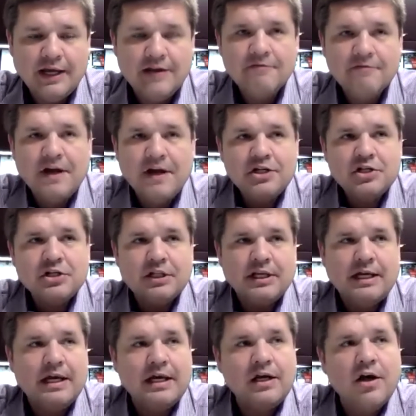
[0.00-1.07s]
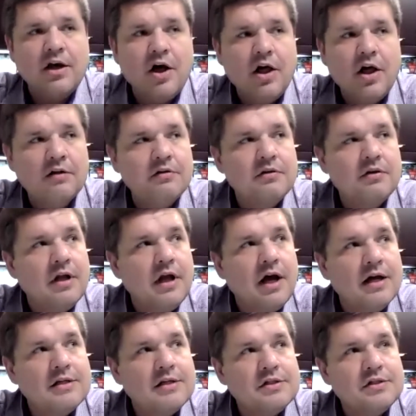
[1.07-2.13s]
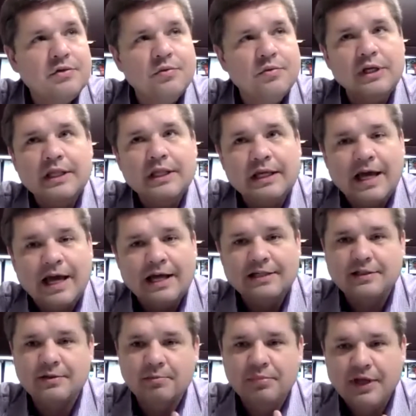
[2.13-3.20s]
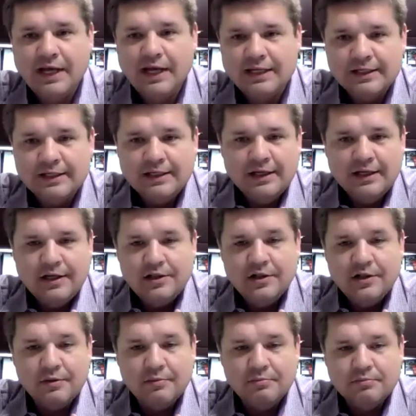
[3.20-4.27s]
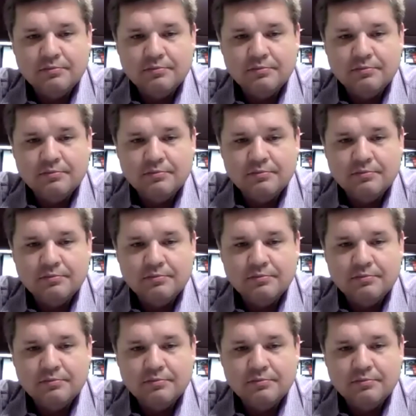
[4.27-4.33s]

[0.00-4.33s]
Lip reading: And eventually it called us to really contemplate the